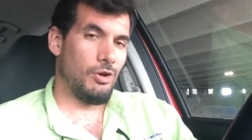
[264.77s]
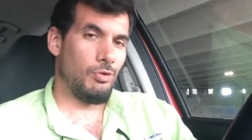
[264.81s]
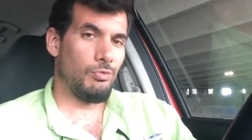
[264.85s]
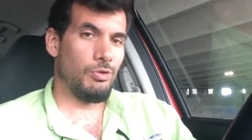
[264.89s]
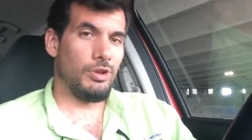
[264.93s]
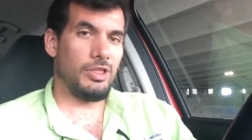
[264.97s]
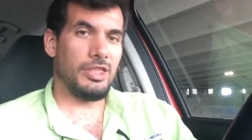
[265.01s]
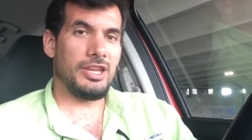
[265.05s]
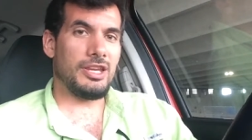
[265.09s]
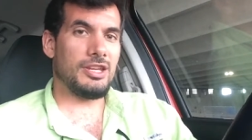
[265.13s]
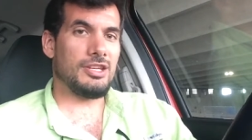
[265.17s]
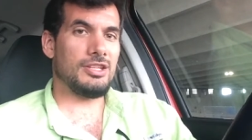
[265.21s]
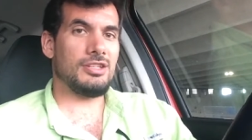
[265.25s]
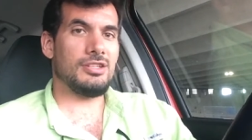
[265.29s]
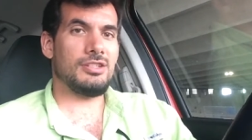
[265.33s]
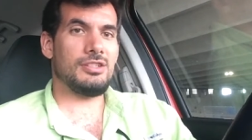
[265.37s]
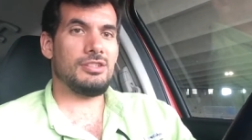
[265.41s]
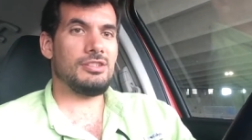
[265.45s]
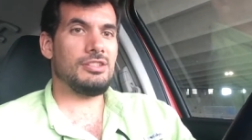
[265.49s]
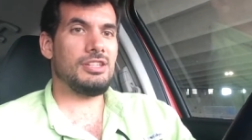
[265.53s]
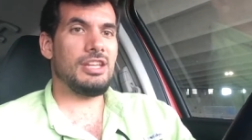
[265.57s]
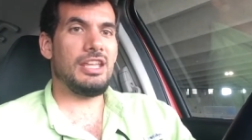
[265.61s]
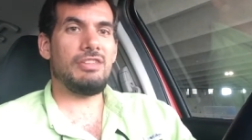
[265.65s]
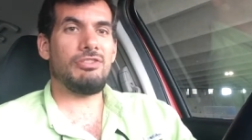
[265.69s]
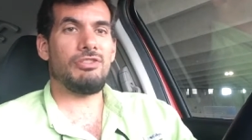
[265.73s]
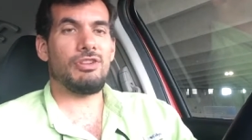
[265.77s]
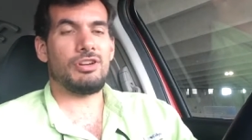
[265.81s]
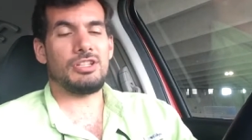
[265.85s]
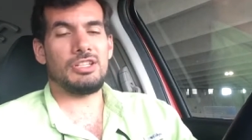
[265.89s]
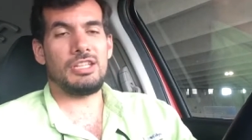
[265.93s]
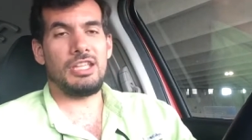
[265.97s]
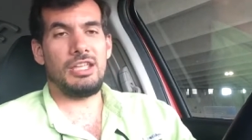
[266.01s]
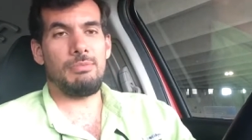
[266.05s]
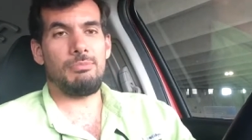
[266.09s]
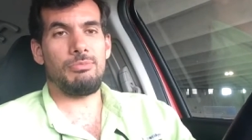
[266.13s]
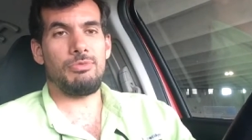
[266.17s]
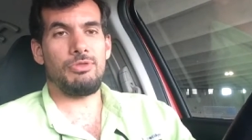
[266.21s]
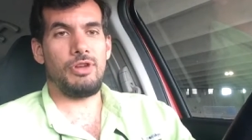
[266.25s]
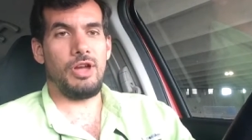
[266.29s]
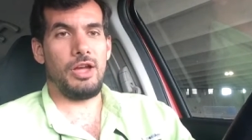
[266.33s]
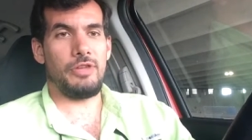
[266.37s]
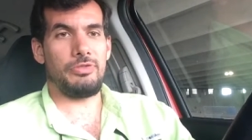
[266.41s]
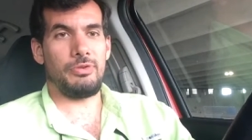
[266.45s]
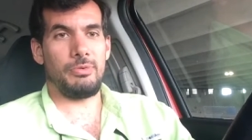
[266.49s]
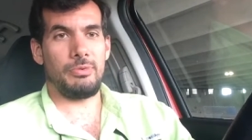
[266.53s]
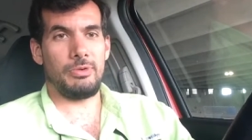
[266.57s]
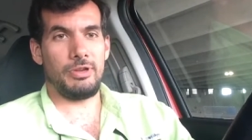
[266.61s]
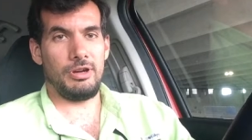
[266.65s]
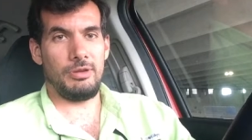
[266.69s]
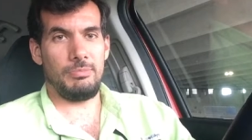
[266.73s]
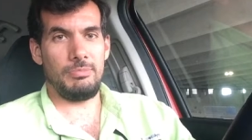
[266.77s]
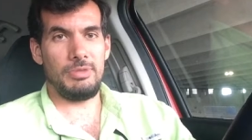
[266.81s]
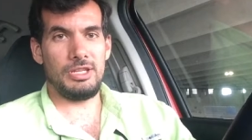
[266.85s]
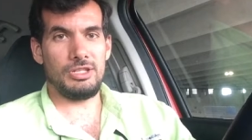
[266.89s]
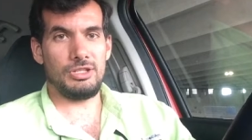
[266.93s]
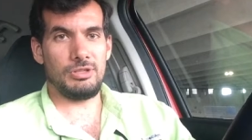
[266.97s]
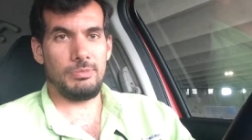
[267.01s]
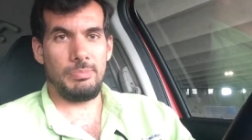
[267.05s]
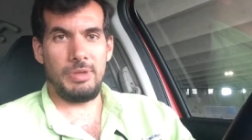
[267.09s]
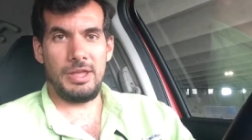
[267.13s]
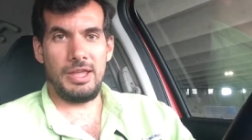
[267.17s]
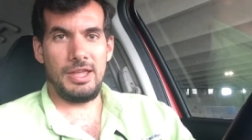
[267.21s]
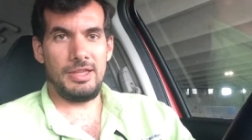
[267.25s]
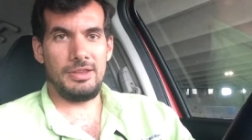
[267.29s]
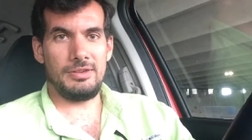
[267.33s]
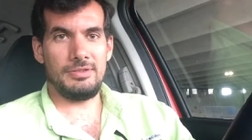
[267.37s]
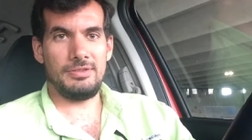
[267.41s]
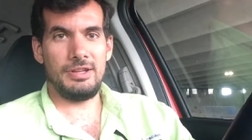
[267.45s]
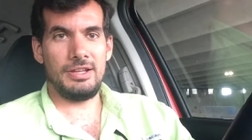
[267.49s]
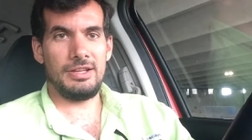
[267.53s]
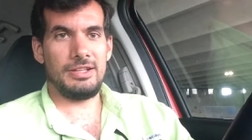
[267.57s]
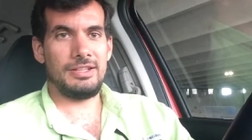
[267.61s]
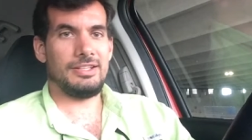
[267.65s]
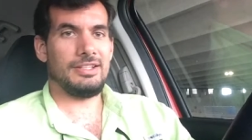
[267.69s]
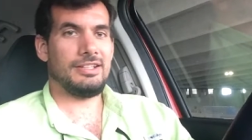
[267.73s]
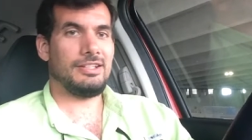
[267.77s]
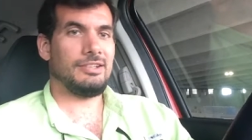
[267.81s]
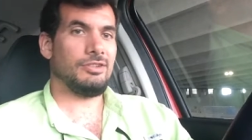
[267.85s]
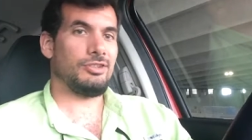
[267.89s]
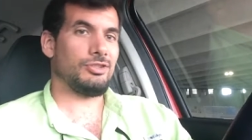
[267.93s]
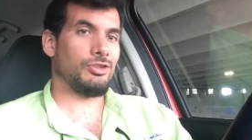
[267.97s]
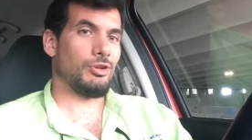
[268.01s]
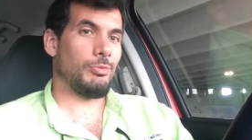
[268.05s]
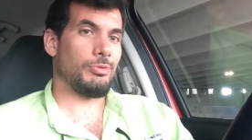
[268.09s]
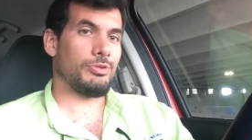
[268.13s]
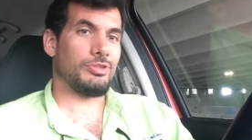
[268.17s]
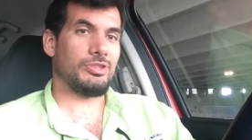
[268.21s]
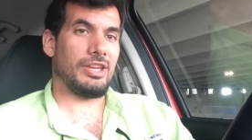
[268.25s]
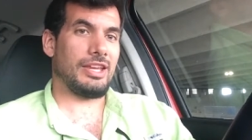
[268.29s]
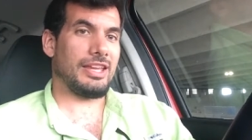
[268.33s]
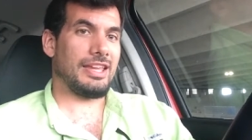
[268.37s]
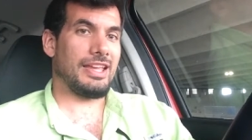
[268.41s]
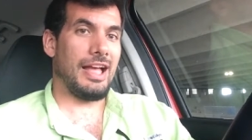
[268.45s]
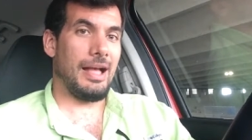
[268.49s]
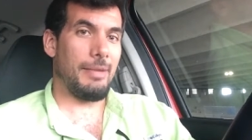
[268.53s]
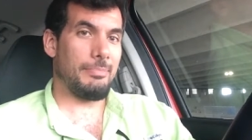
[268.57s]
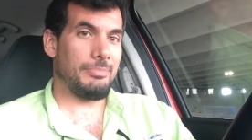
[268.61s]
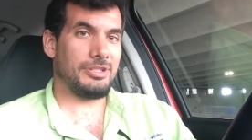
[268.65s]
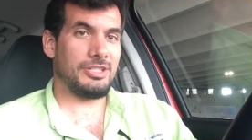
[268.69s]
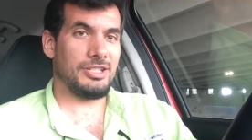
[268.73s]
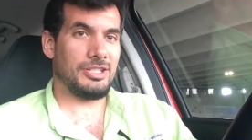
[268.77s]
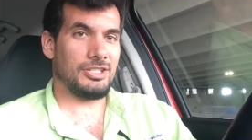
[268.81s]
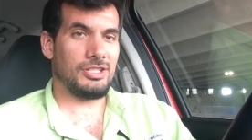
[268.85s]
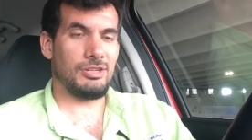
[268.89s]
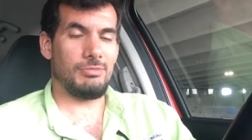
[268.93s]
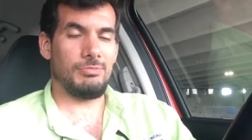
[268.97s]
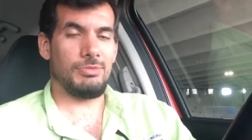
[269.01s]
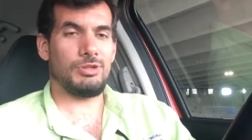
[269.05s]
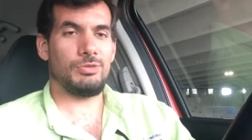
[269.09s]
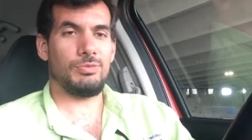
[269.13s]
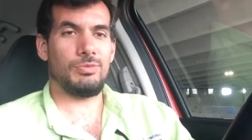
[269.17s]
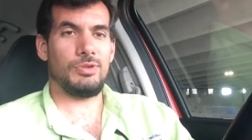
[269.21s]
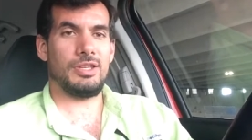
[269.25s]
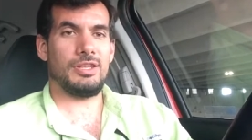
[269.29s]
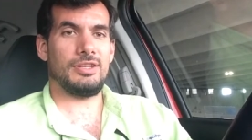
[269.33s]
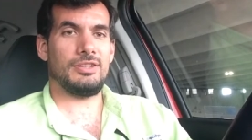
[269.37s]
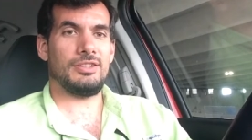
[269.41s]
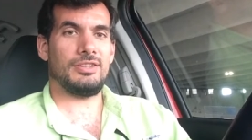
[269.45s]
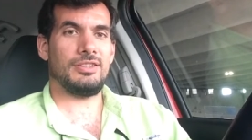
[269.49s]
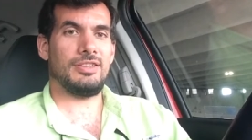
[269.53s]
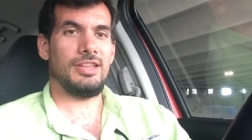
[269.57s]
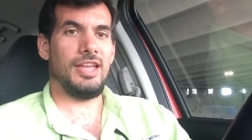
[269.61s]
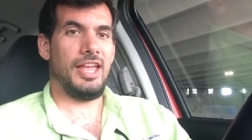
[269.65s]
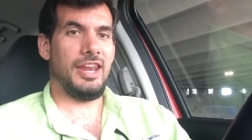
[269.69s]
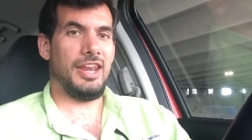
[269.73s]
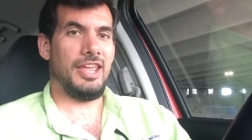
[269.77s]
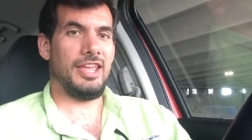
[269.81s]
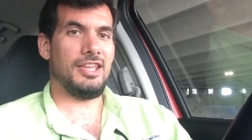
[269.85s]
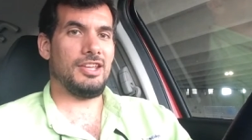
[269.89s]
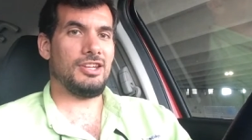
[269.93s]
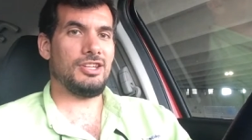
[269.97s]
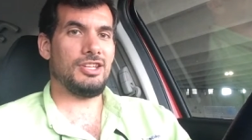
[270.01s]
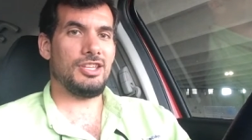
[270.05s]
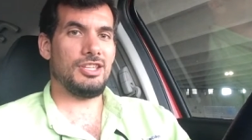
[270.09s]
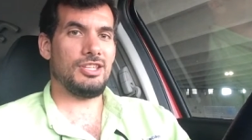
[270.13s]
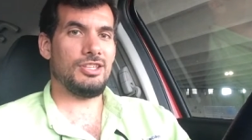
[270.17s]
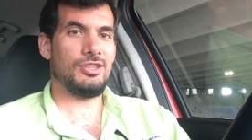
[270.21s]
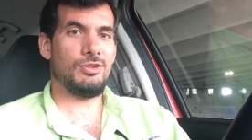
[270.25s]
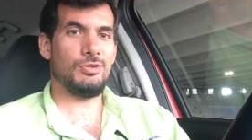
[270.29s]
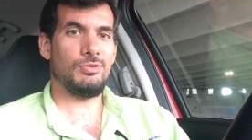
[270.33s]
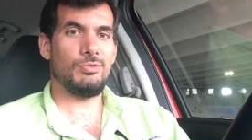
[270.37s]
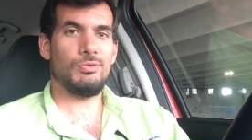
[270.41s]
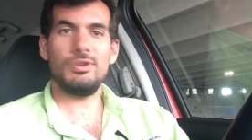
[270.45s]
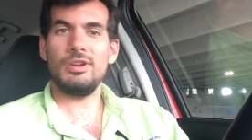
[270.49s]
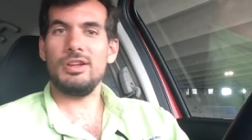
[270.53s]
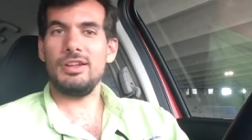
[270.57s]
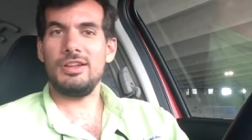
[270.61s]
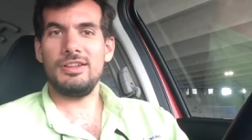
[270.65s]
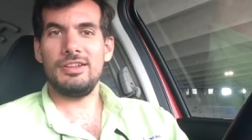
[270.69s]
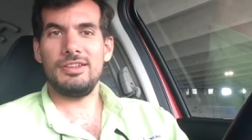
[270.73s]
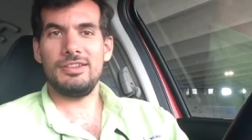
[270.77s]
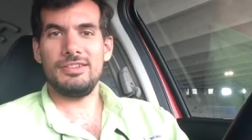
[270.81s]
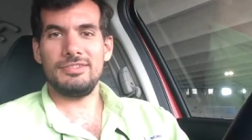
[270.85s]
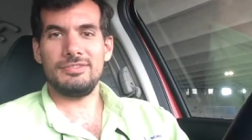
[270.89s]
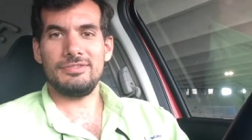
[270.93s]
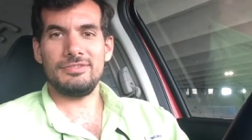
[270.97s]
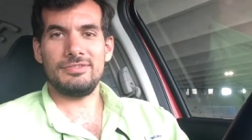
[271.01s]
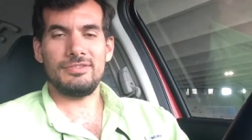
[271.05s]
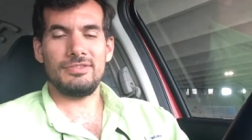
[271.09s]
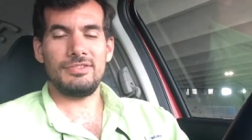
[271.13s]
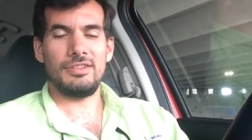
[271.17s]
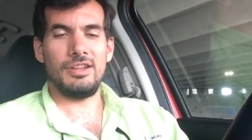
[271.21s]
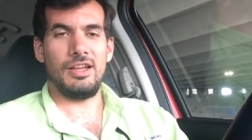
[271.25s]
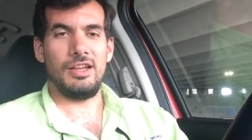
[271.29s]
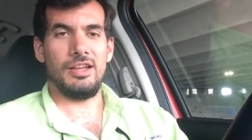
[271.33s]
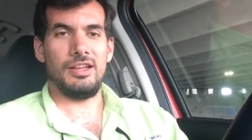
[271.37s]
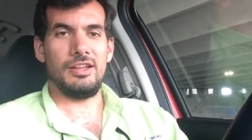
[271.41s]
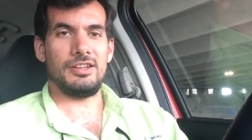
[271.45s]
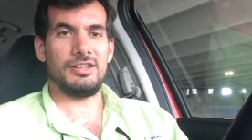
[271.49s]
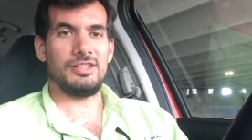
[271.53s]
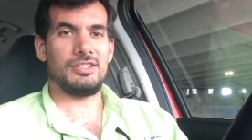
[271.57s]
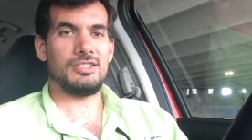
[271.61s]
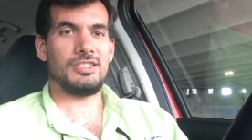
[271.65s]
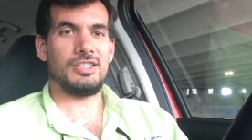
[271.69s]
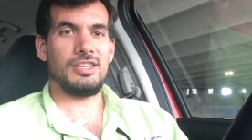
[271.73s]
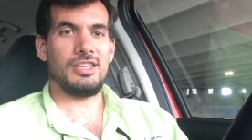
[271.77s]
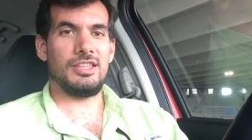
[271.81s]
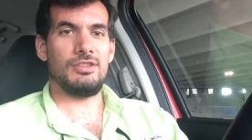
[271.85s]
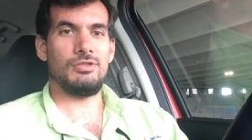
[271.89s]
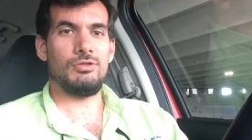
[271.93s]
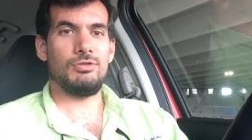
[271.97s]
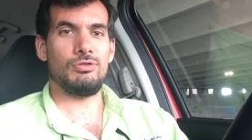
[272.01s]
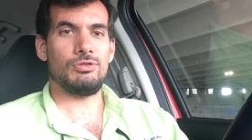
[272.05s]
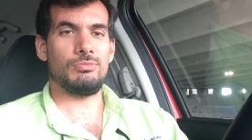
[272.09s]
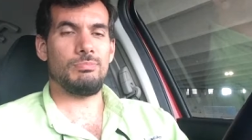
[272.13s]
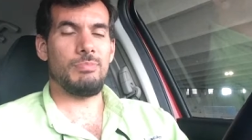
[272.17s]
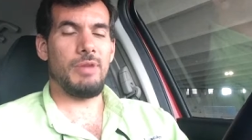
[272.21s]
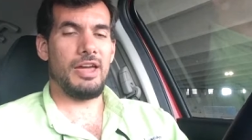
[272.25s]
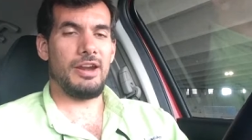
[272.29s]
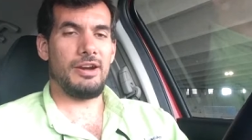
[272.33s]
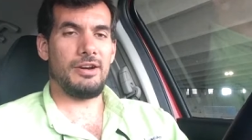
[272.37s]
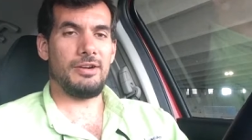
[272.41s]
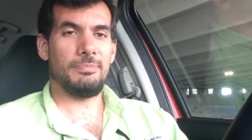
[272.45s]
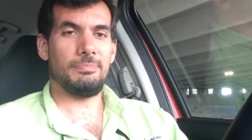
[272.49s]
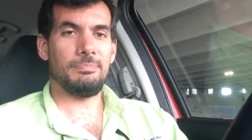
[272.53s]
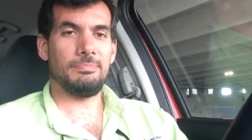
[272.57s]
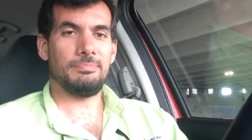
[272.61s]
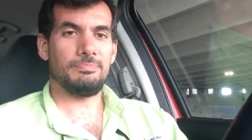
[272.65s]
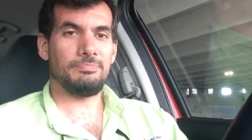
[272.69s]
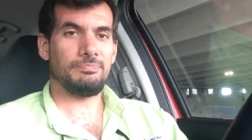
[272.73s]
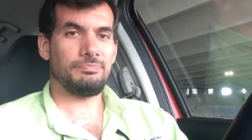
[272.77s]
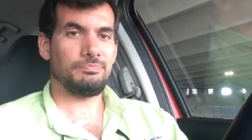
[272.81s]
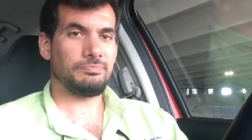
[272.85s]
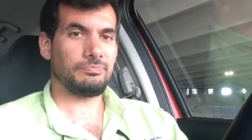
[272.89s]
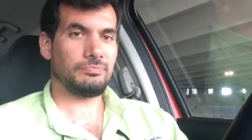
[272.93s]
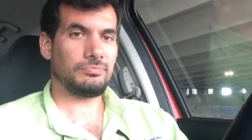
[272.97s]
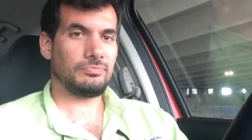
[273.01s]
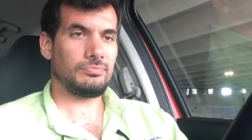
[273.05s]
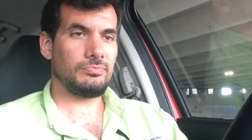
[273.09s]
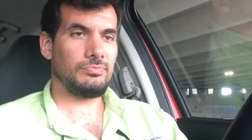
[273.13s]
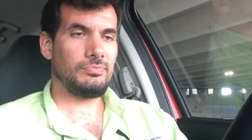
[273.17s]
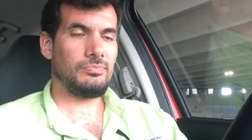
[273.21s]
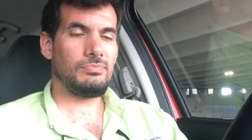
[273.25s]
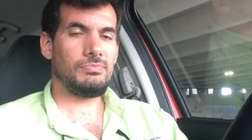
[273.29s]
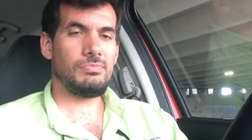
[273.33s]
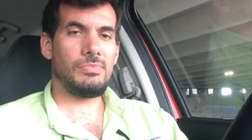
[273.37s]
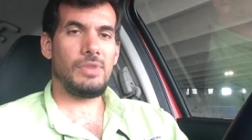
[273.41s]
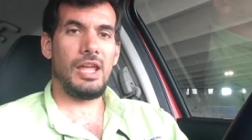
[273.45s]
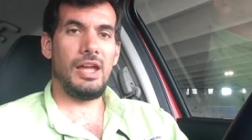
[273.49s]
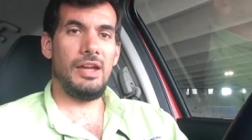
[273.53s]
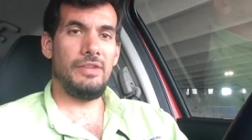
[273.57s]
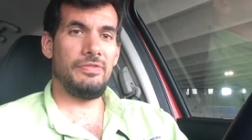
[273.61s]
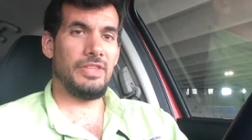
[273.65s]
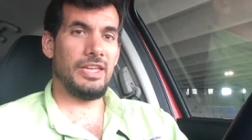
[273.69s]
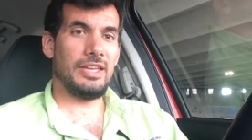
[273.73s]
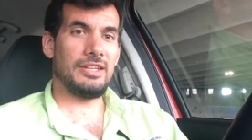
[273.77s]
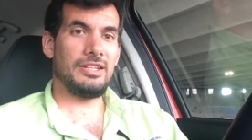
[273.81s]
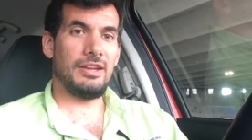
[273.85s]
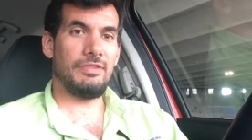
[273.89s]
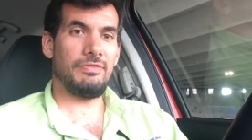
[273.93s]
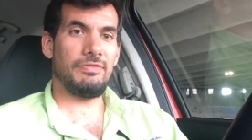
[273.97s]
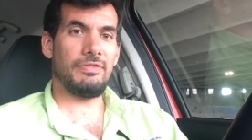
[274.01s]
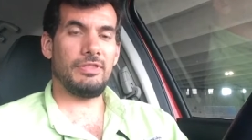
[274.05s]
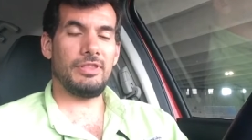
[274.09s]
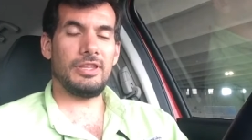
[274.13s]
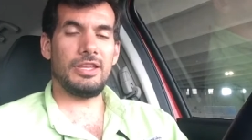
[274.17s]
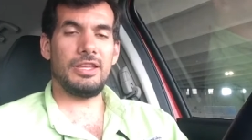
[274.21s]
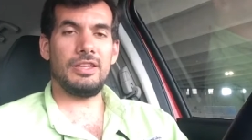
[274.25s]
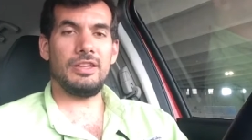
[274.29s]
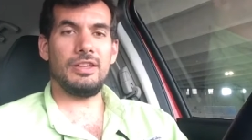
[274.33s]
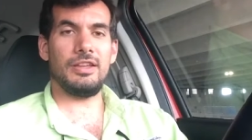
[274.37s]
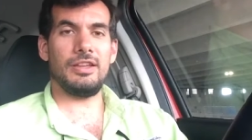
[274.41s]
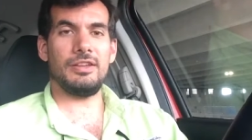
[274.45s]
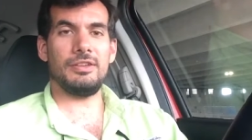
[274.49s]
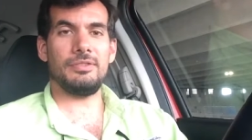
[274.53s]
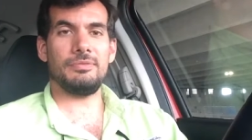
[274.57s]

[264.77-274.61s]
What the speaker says: really neither team thought they were going to beat Japan. It was almost like competition between NA and EU to see who's better. And they definitely